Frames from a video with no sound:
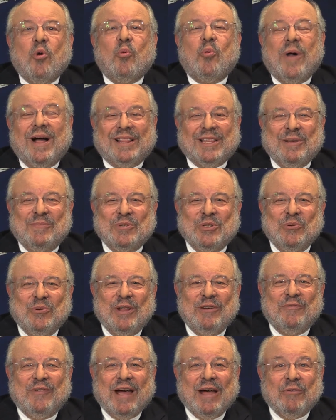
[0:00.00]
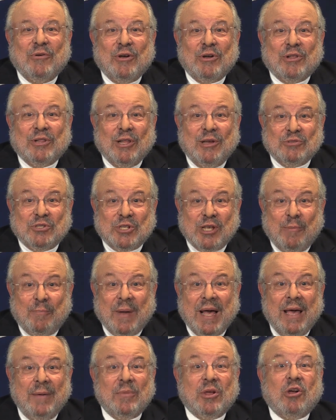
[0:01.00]
Welcome to Enviro Close
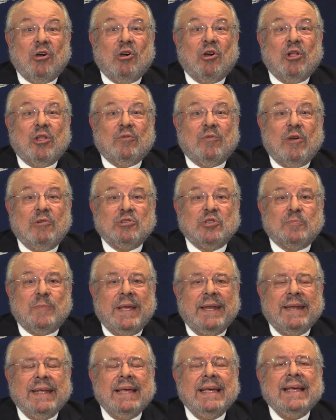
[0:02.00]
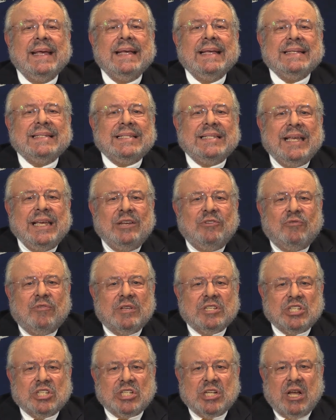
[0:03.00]
Up. I'm Karl Grossman.
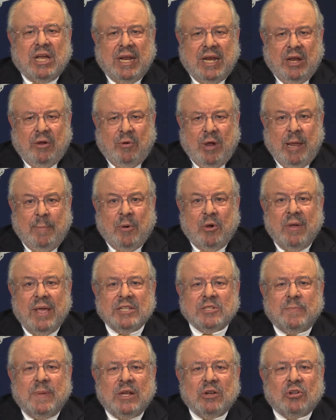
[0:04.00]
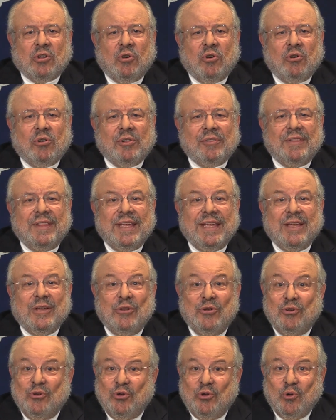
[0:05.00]
Sandra Steingraber has been called the
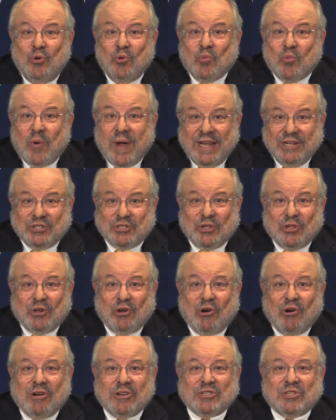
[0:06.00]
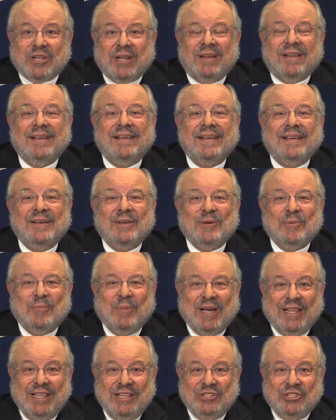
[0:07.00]
new Rachel Carson
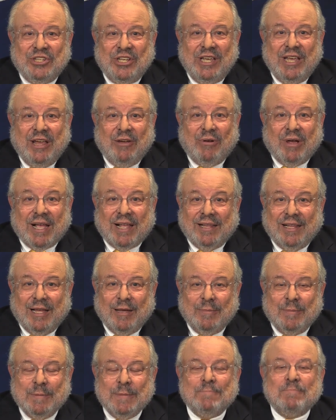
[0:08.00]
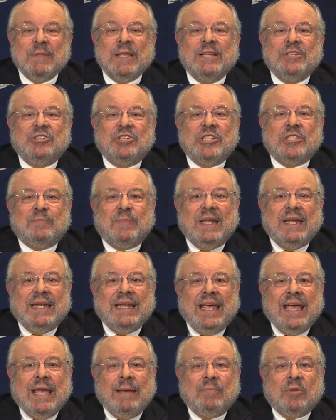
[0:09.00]
by the Sierra Club. She's
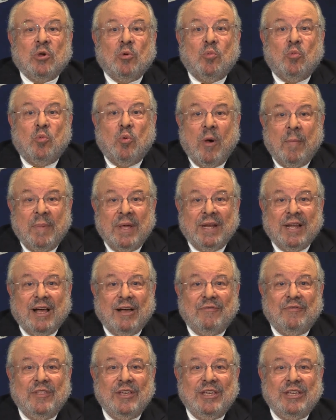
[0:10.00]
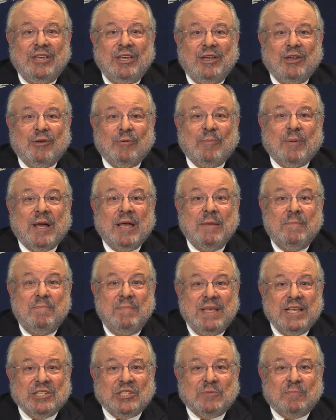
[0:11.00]
been named Woman of the Year by
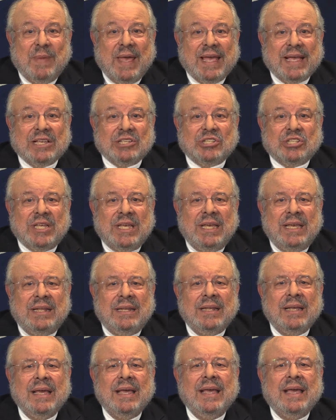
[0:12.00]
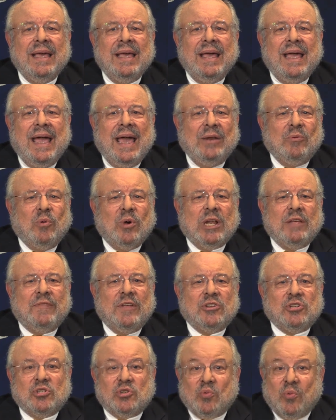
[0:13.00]
Ms. Magazine and one of
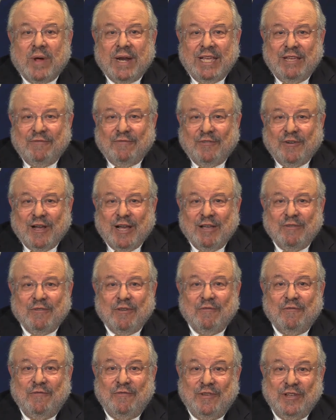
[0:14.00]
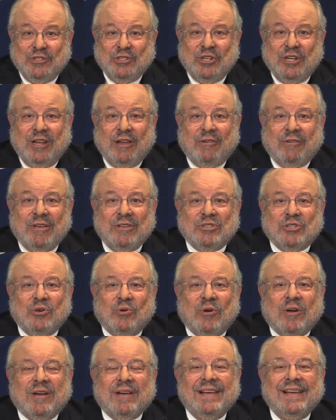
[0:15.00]
the 25 visionaries
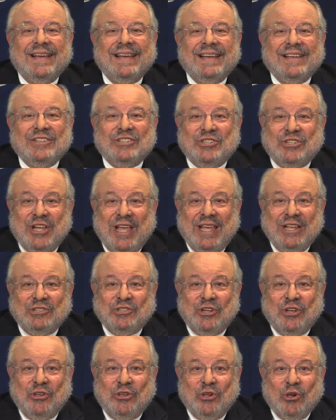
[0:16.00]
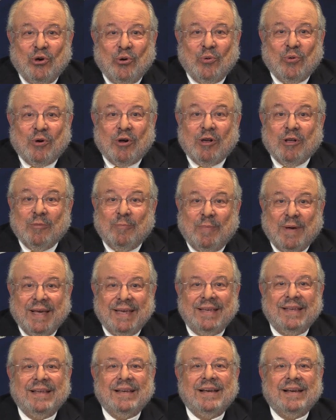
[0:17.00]
who are changing your world
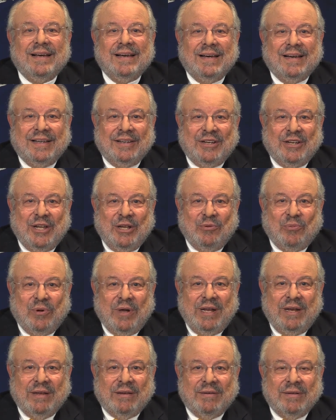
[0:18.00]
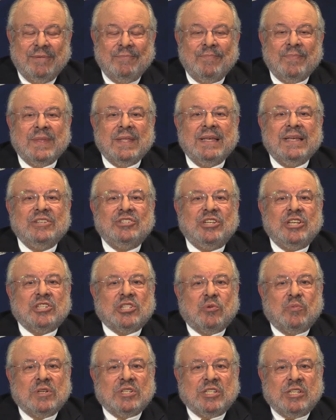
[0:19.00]
by Utne Reader.
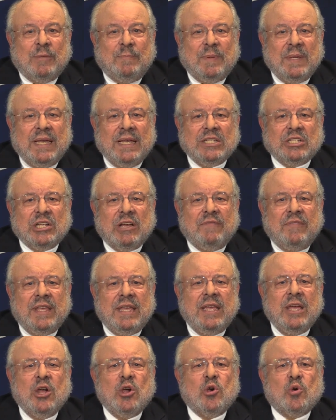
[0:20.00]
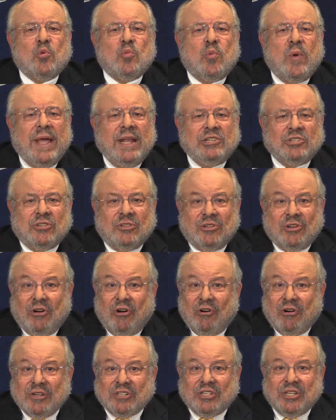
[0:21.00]
She's the recipient of the Rachel
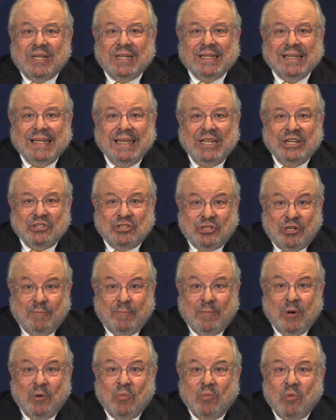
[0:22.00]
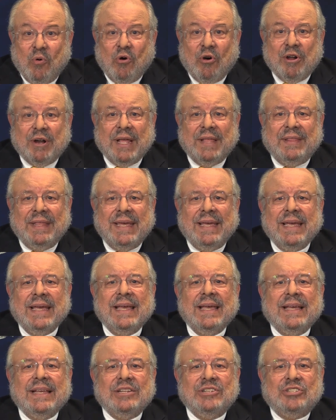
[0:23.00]
Carson Leadership Award and the
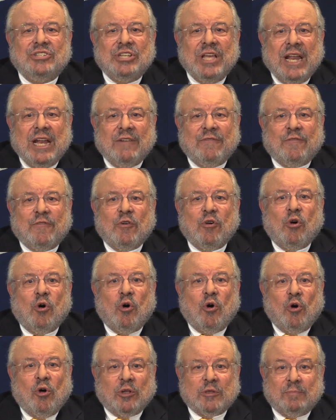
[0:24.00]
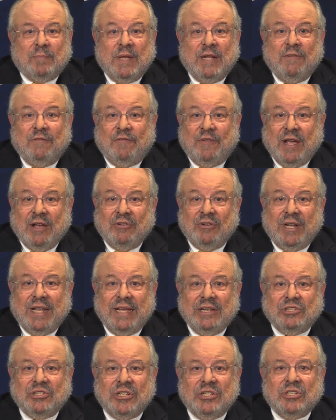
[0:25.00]
Jennifer Altman
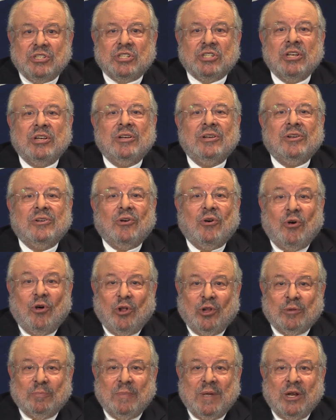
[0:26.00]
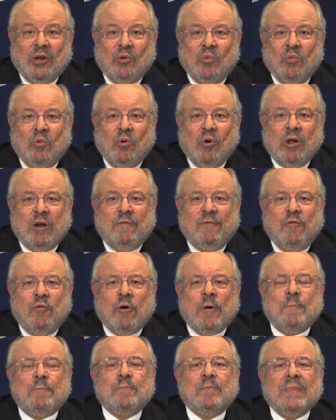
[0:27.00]
Foundation's Altman Award
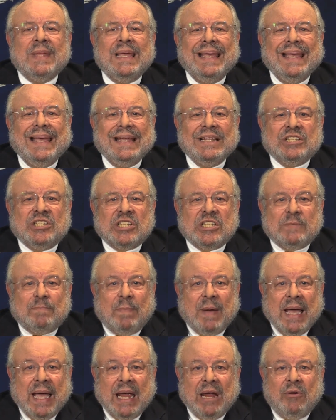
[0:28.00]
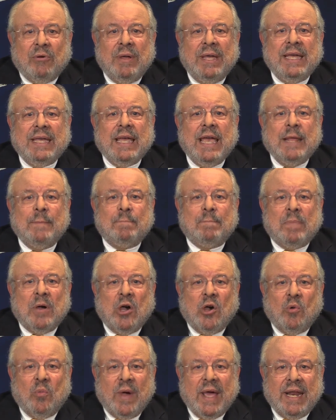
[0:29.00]
for inspiring and
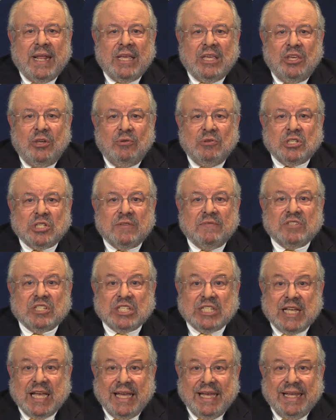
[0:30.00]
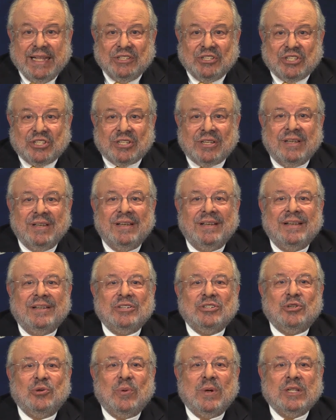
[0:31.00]
poetic use of science
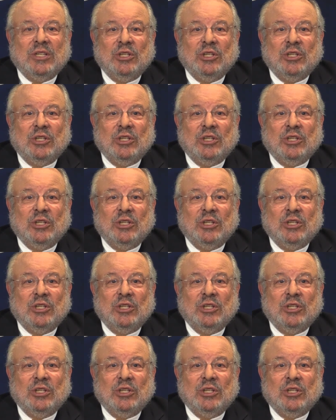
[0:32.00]
to